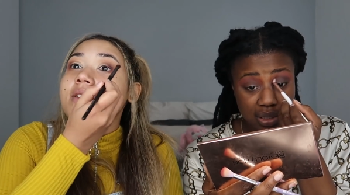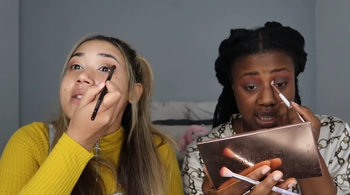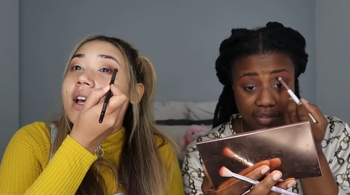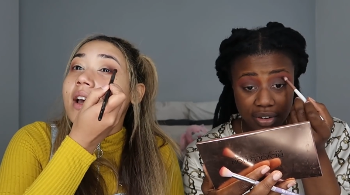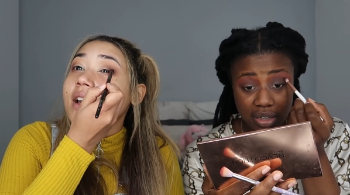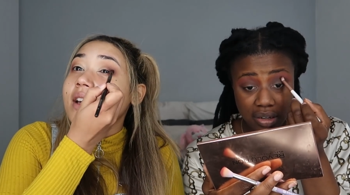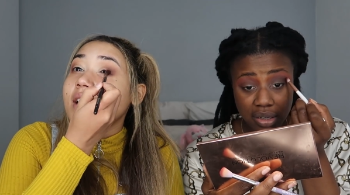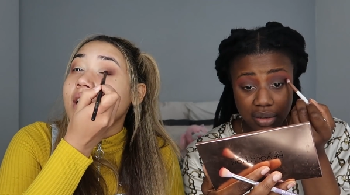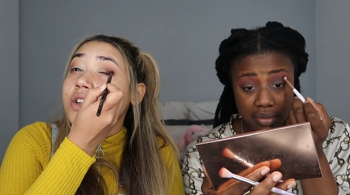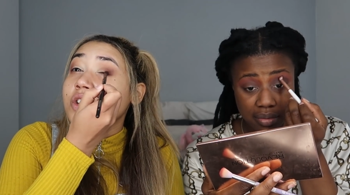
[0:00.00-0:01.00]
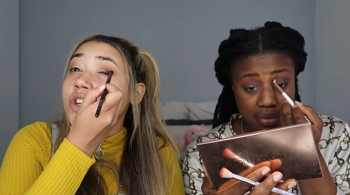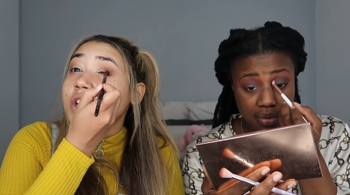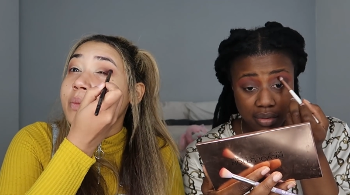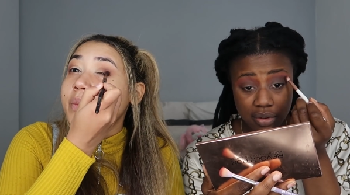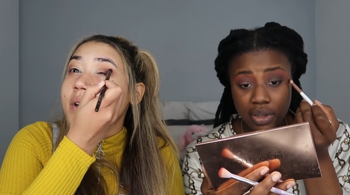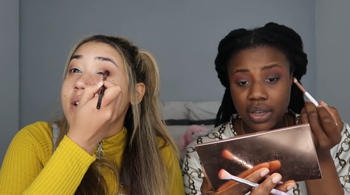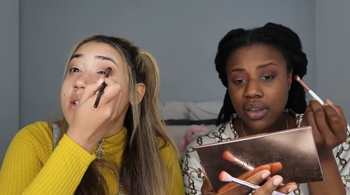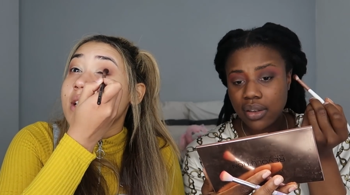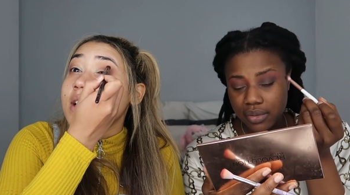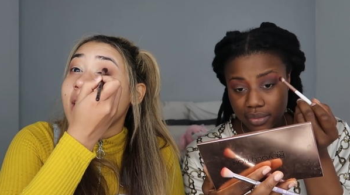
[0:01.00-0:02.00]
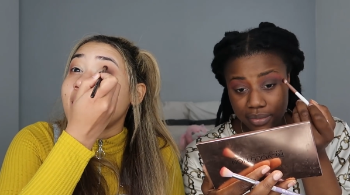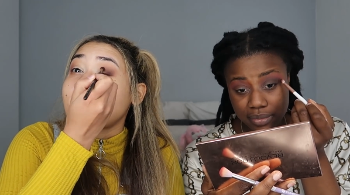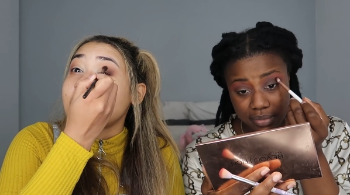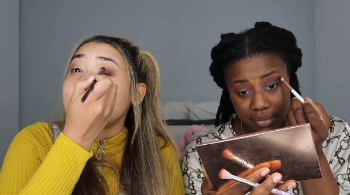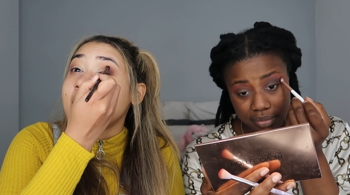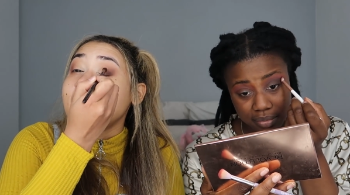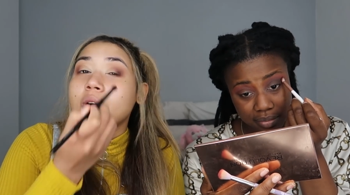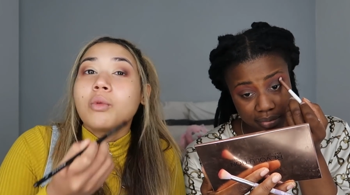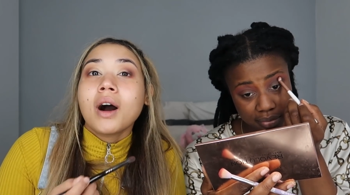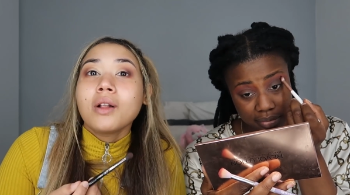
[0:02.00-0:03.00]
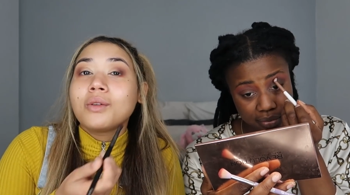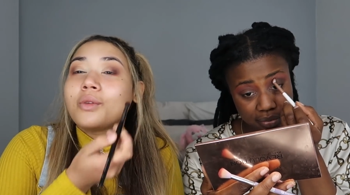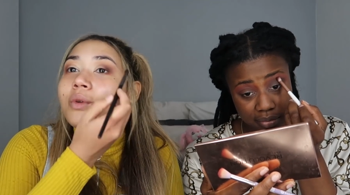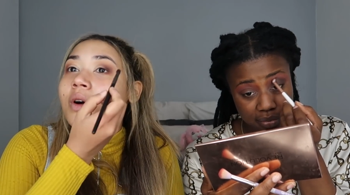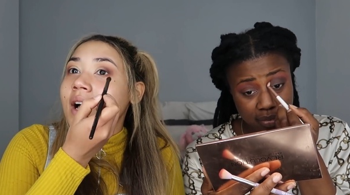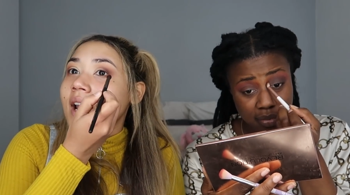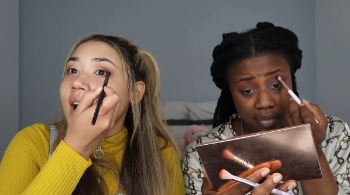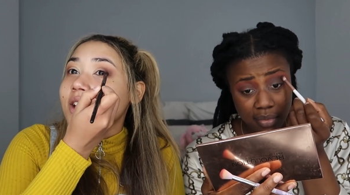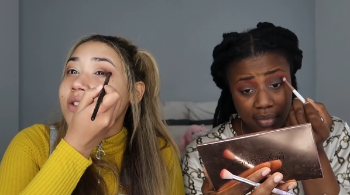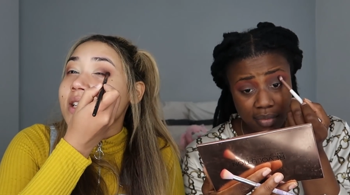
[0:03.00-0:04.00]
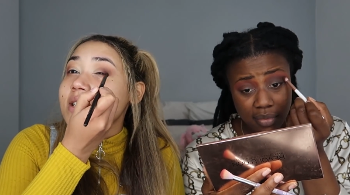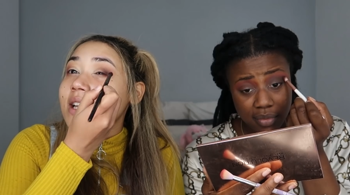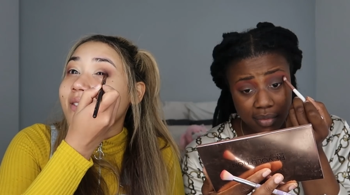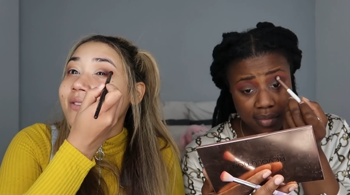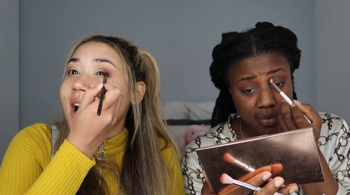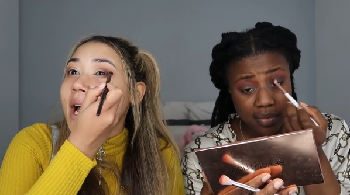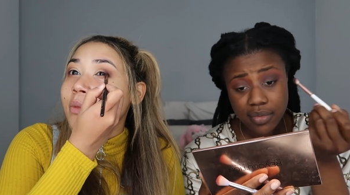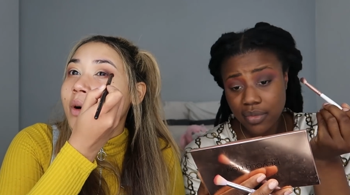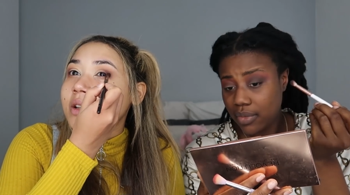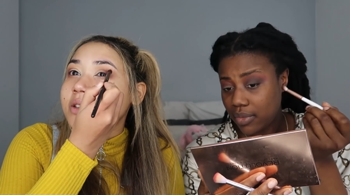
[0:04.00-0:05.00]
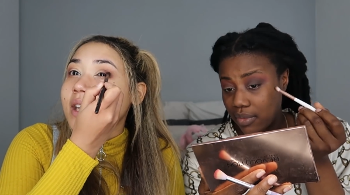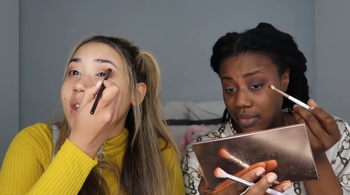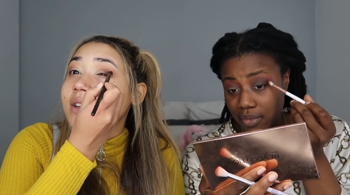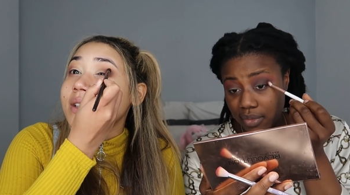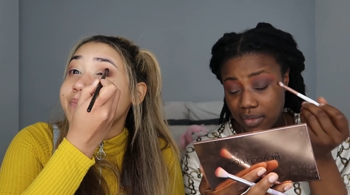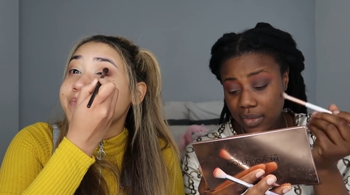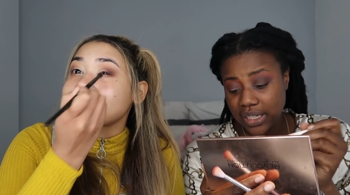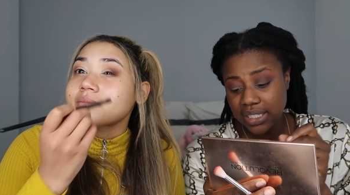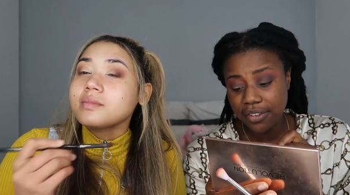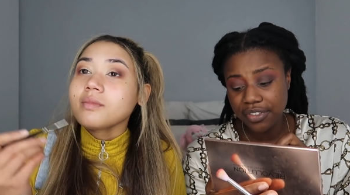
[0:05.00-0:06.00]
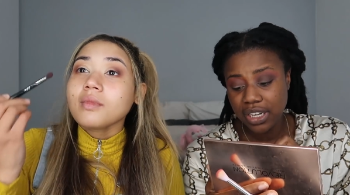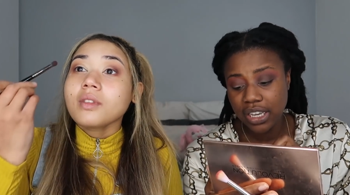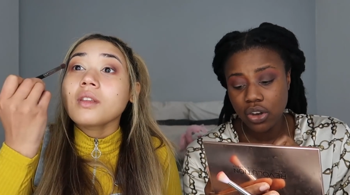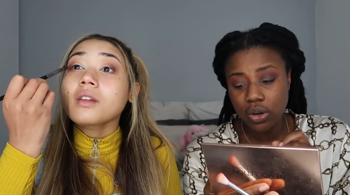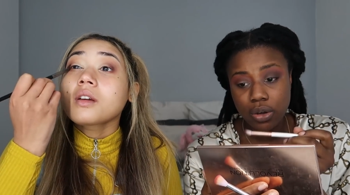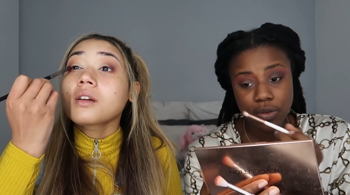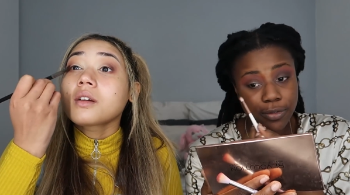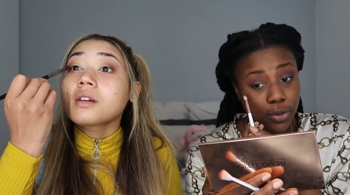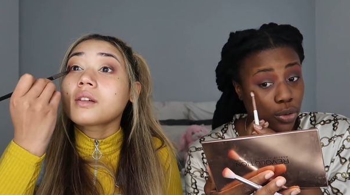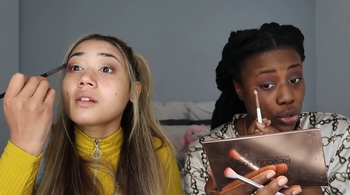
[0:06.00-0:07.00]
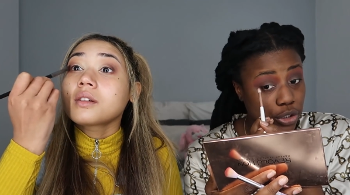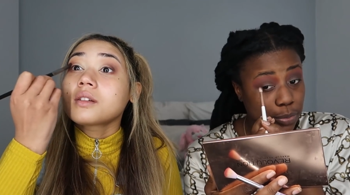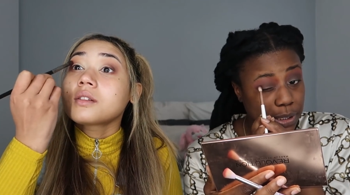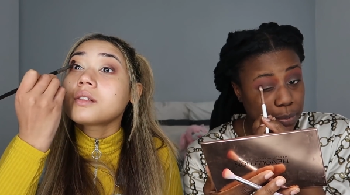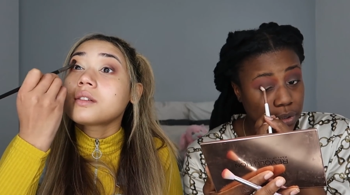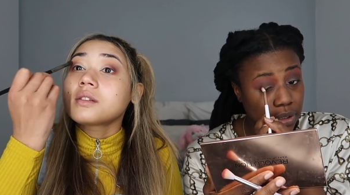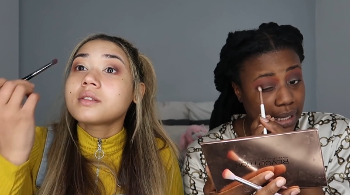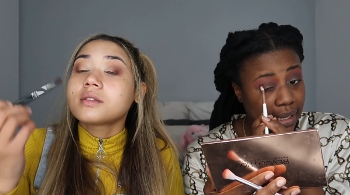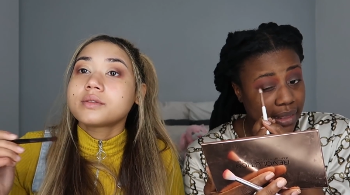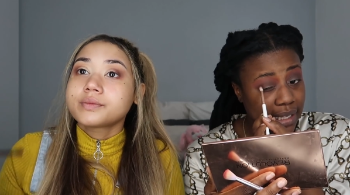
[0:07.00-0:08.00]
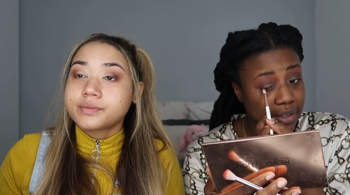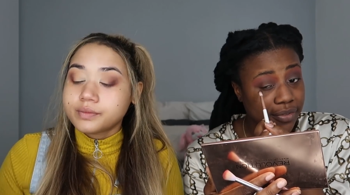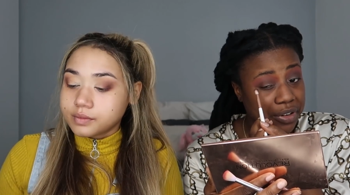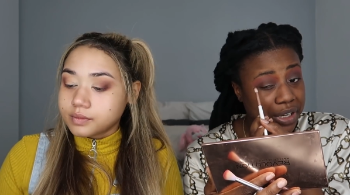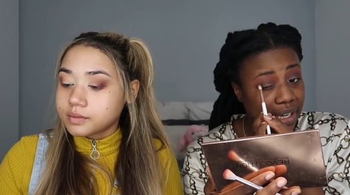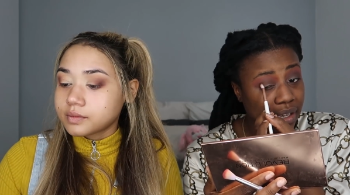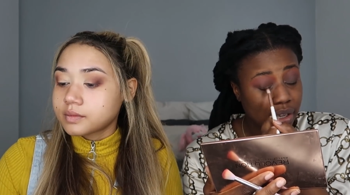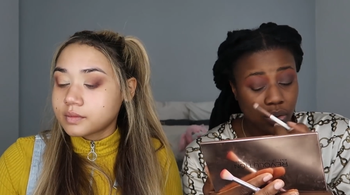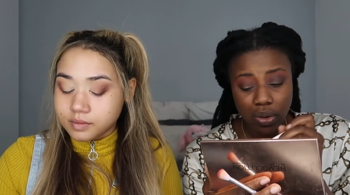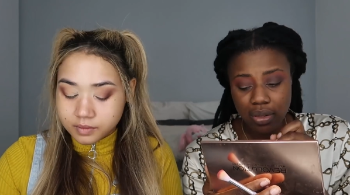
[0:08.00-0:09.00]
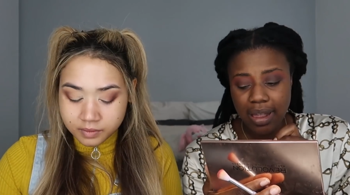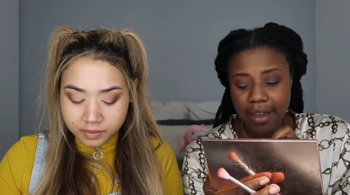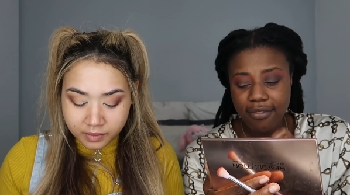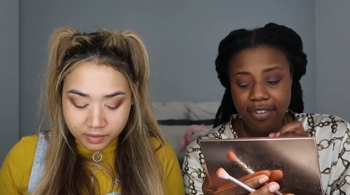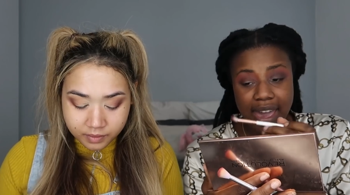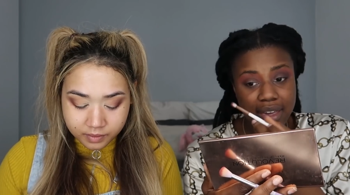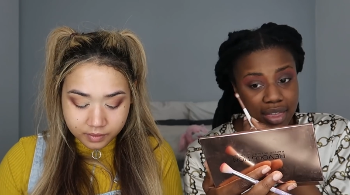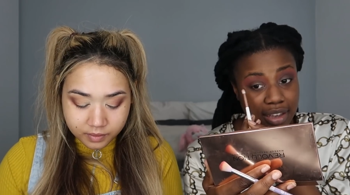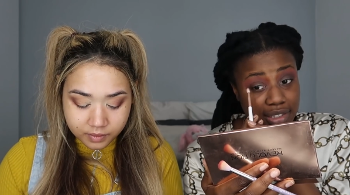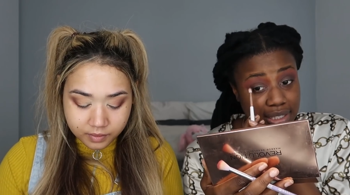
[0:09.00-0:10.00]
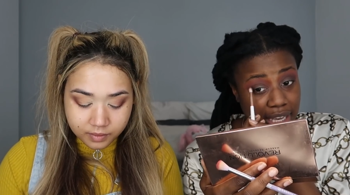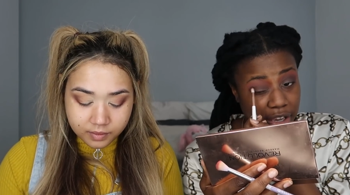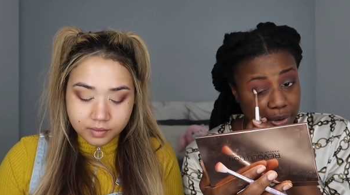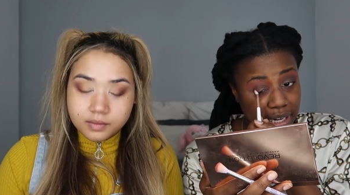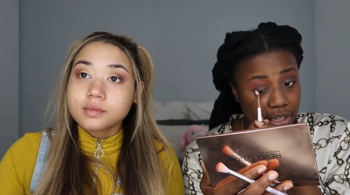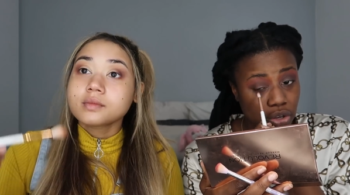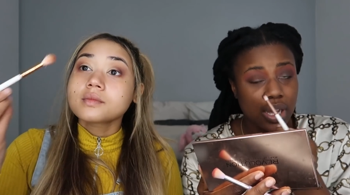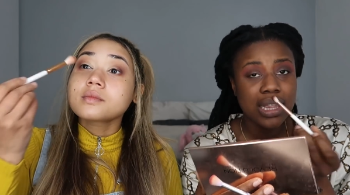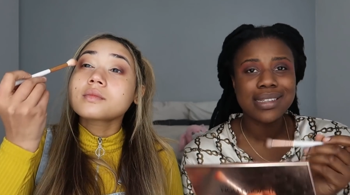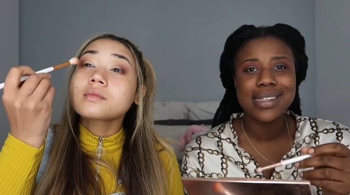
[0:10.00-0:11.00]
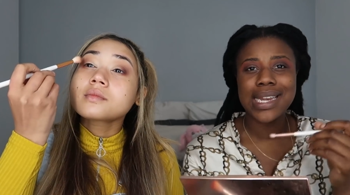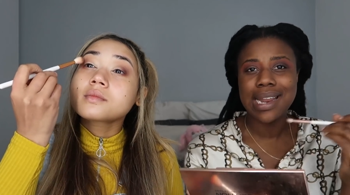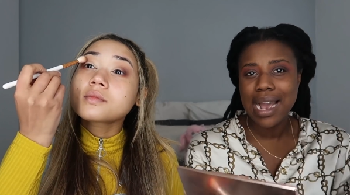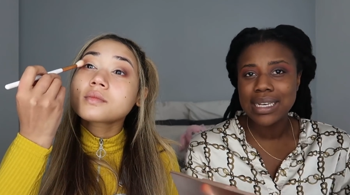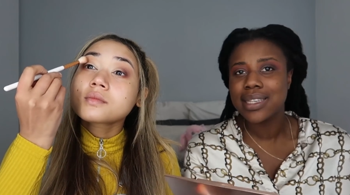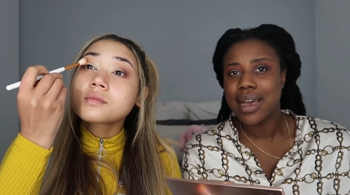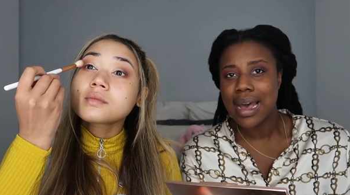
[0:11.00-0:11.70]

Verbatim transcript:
Speaker 1: Because definitely. they're a good person and like you click well or like you just like vibe well together.
Speaker 2: And definitely go for good people. Like that's a very like vague thing to say, but like you know, there's the nice